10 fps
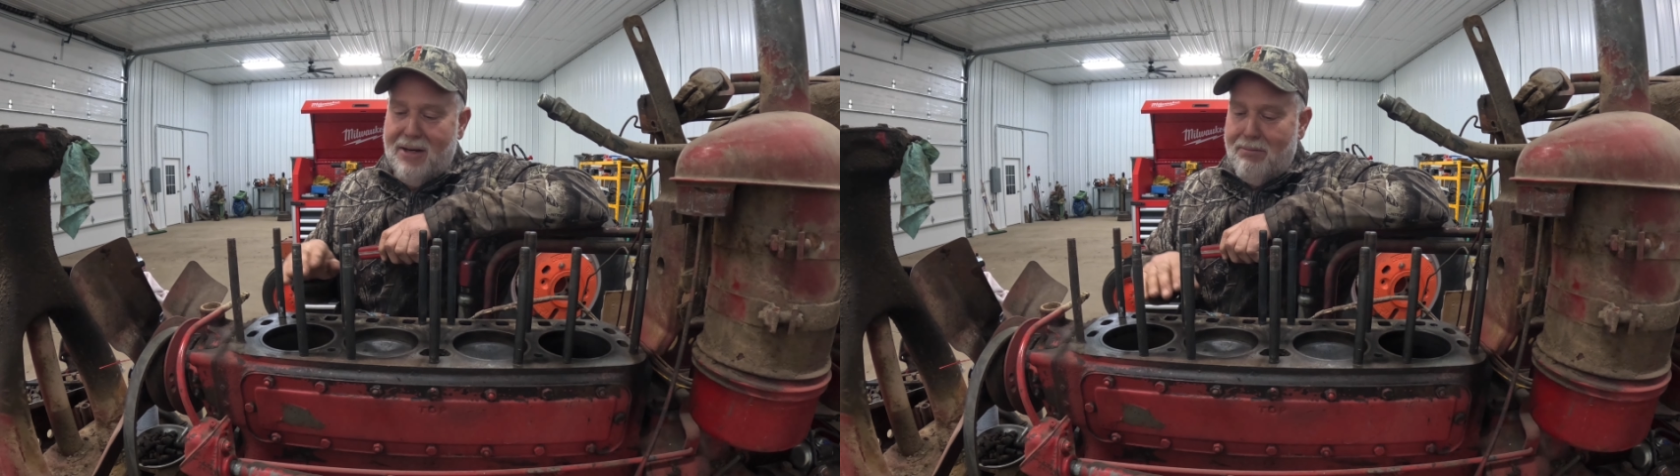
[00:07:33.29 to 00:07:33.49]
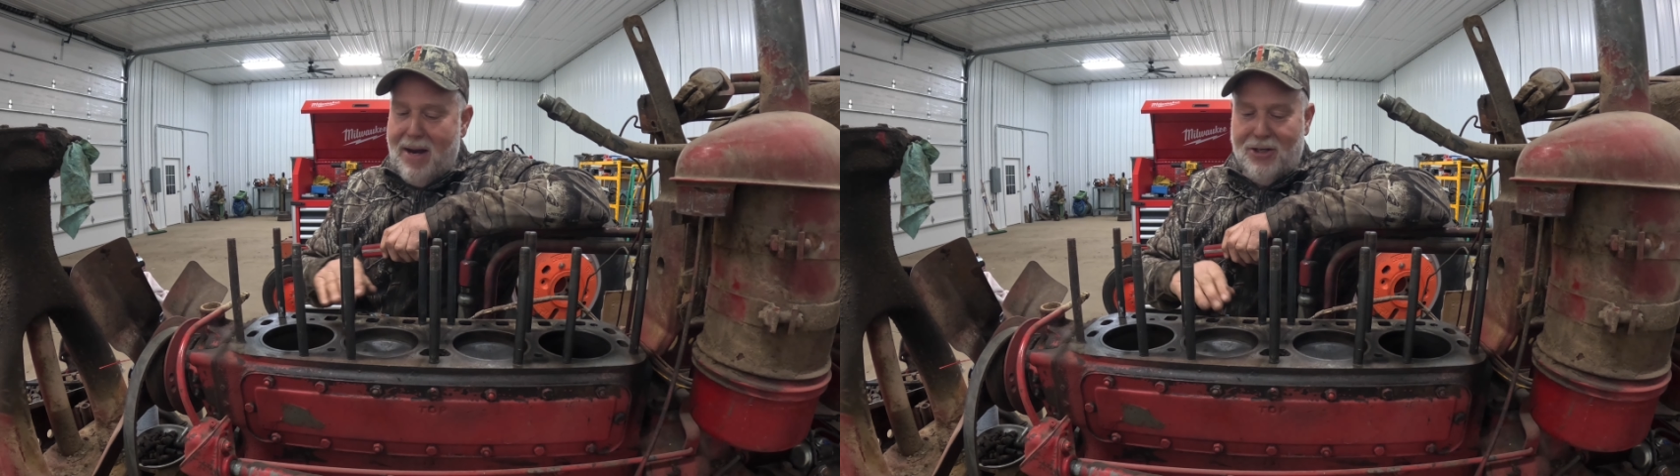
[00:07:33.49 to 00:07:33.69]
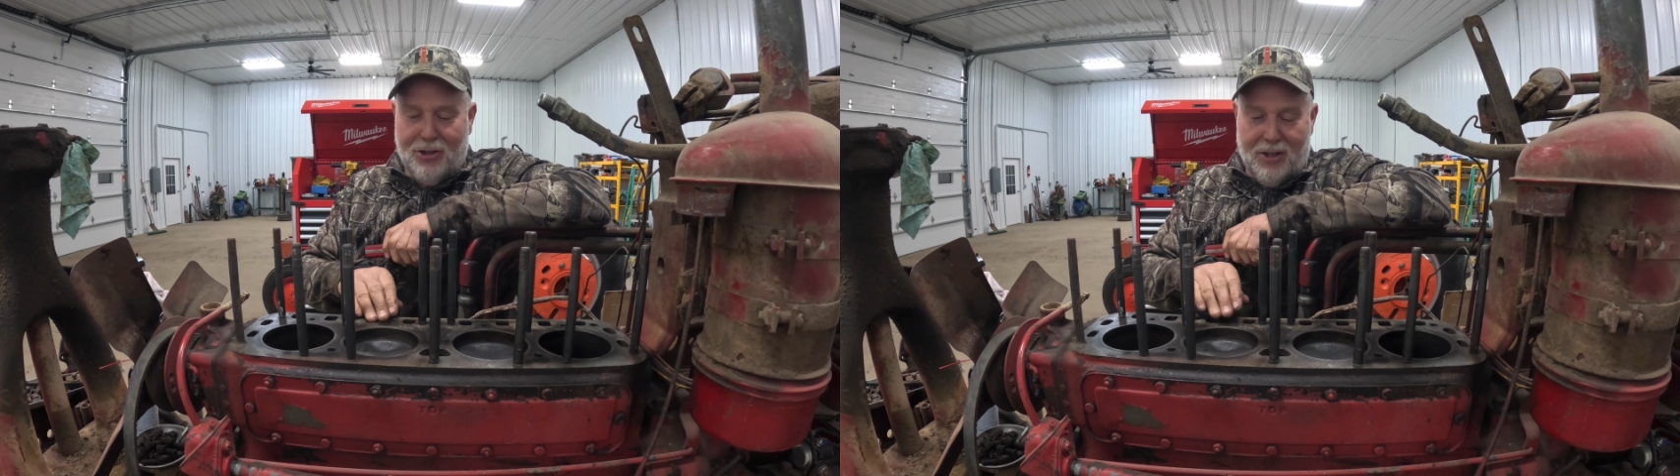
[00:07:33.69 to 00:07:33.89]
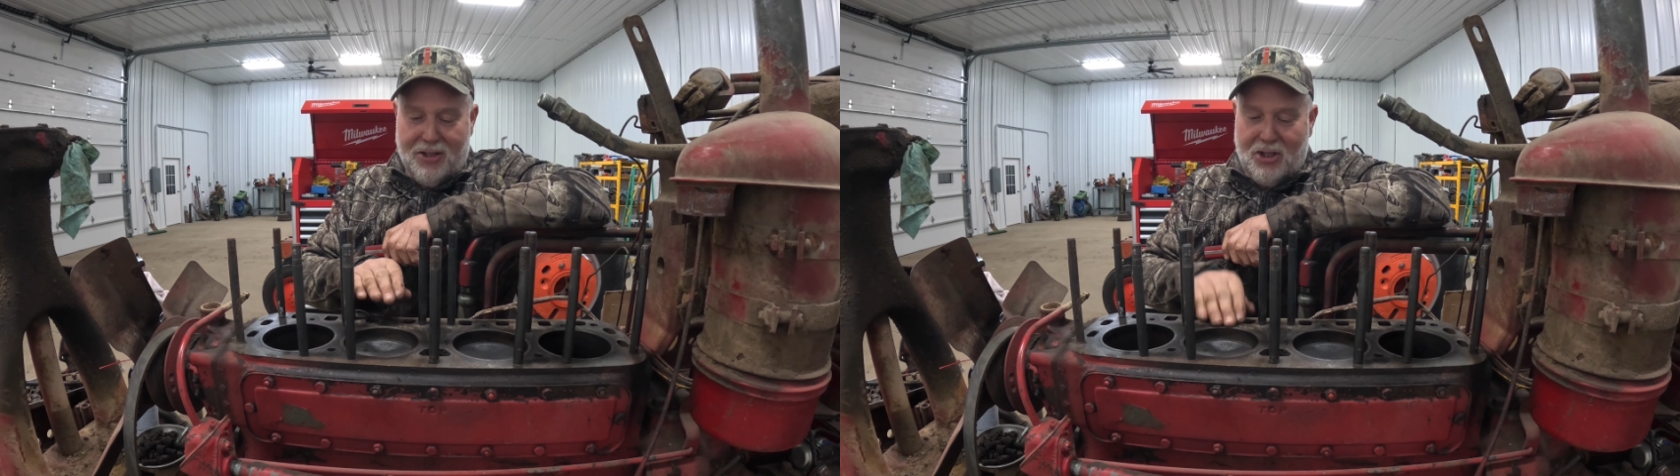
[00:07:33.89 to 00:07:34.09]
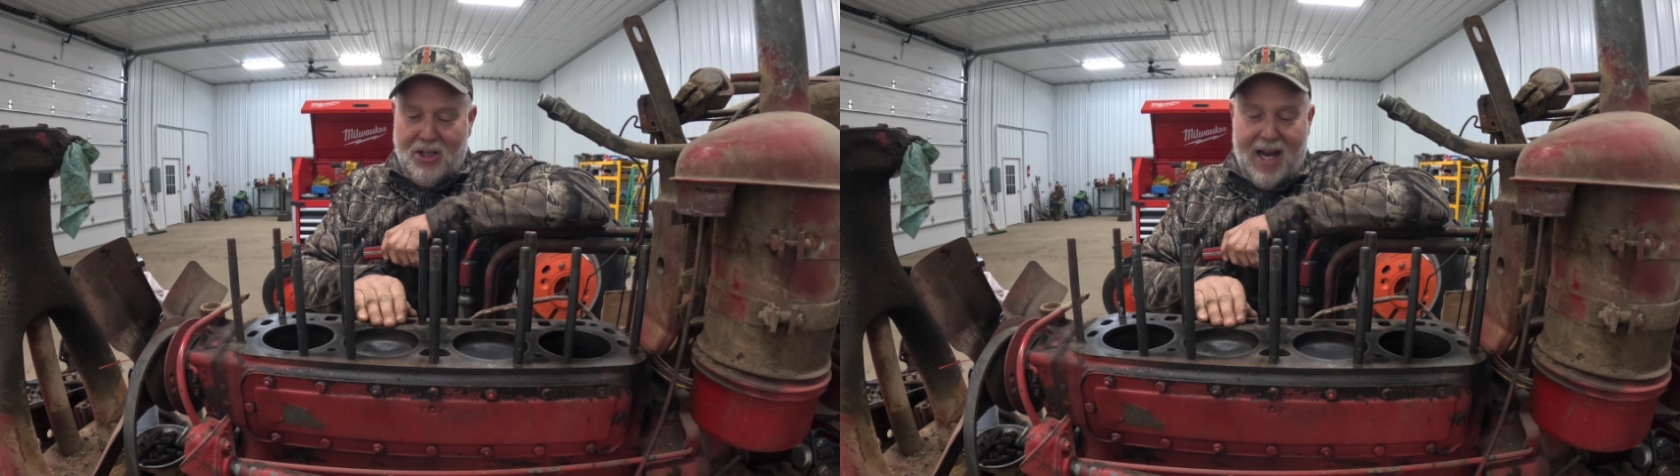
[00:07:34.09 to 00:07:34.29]
to measure a
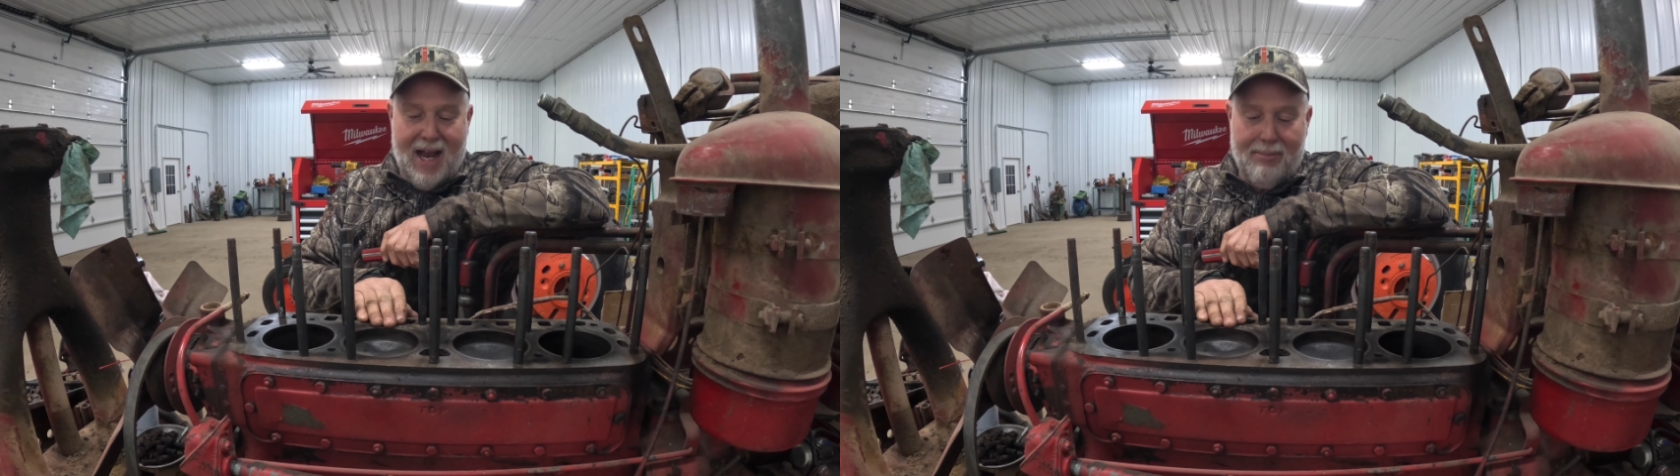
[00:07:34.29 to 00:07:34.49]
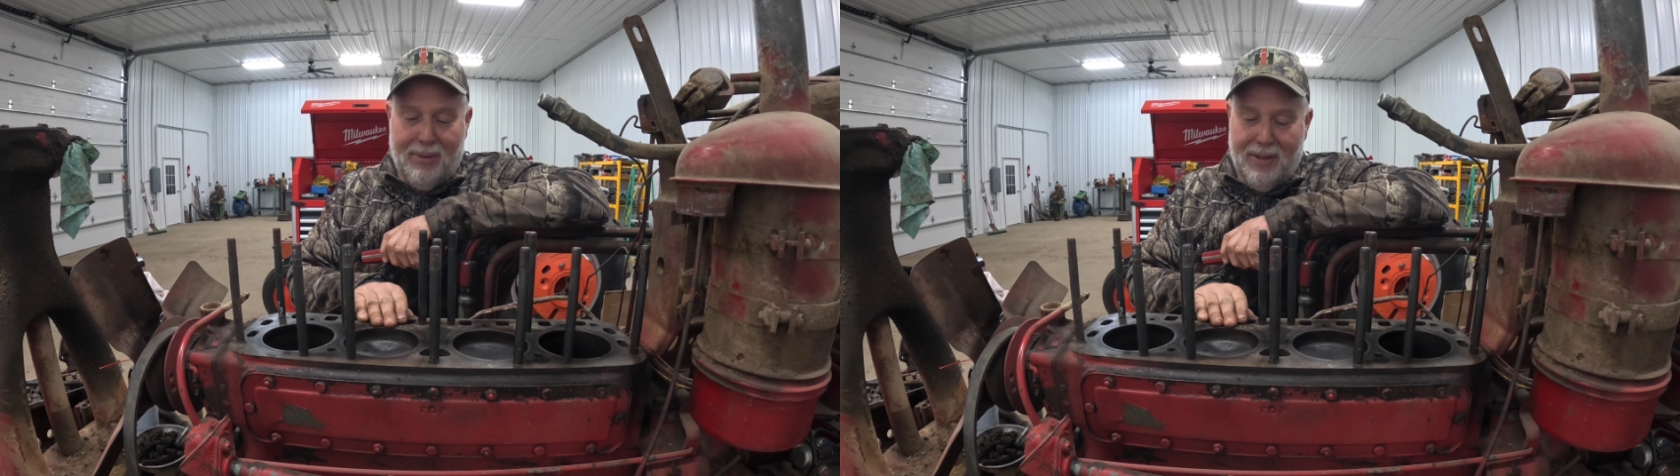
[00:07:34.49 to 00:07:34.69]
step,